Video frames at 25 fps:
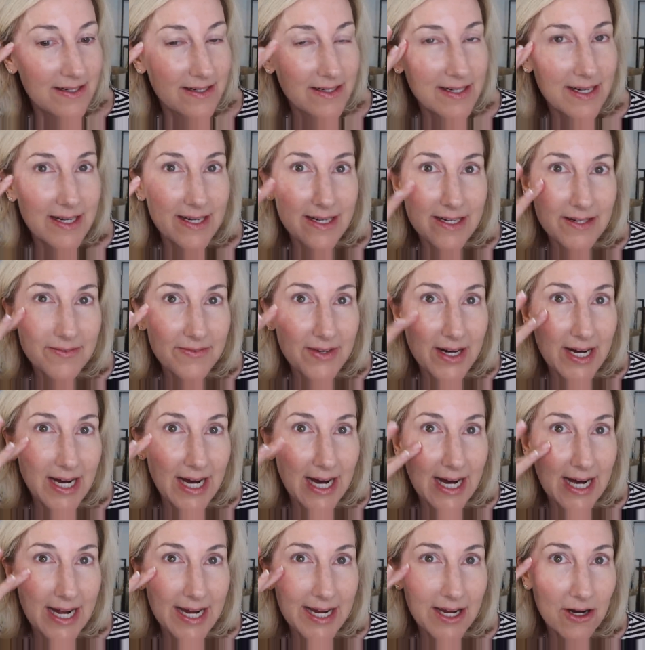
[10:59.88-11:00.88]
kind of
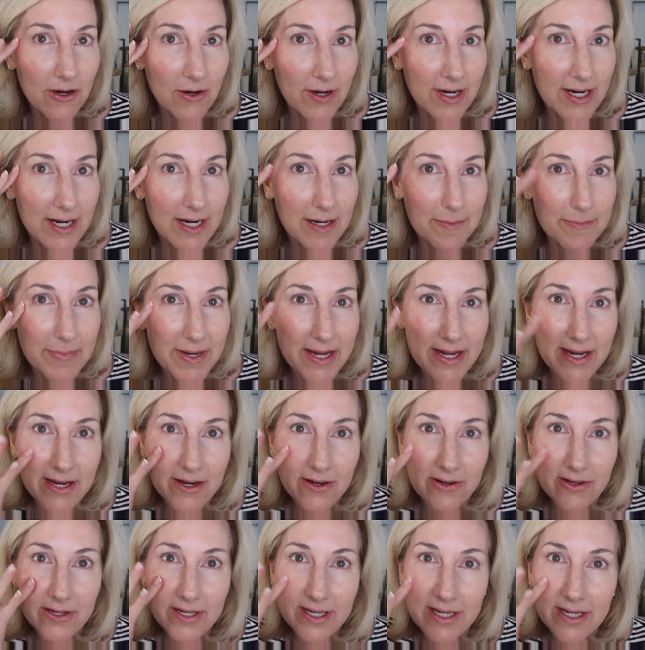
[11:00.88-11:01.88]
higher up
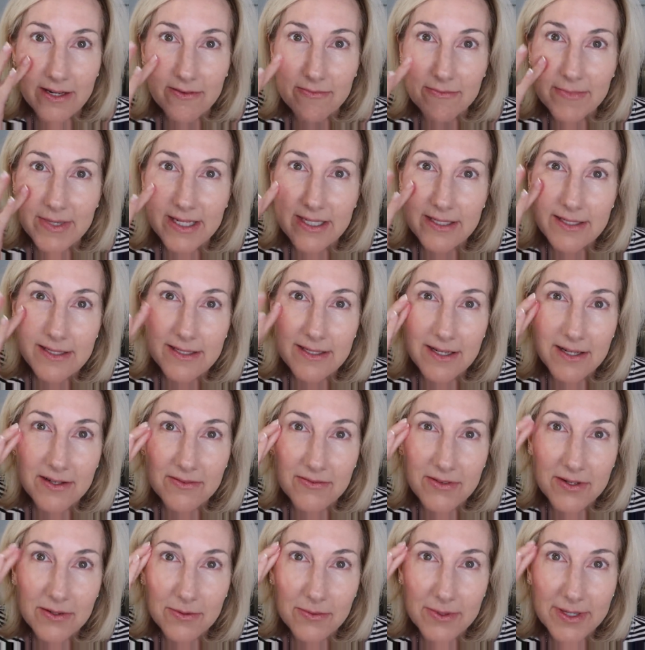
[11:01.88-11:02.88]
here to give
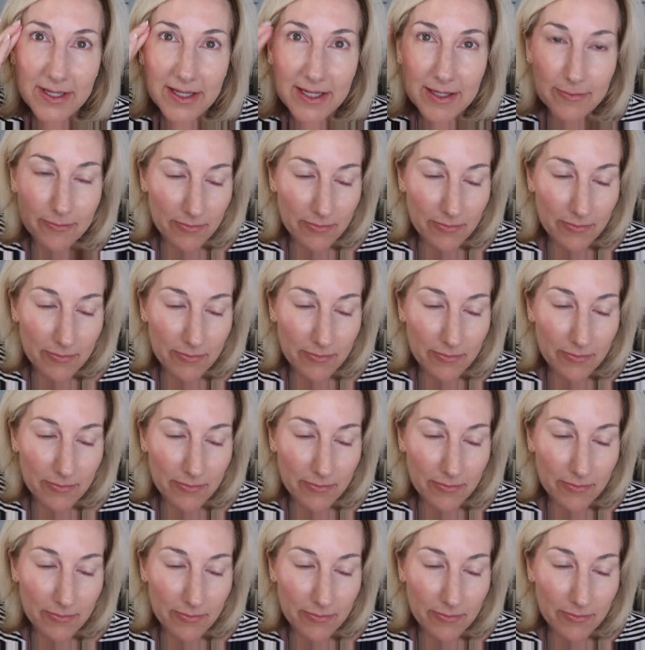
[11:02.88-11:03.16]
myself a really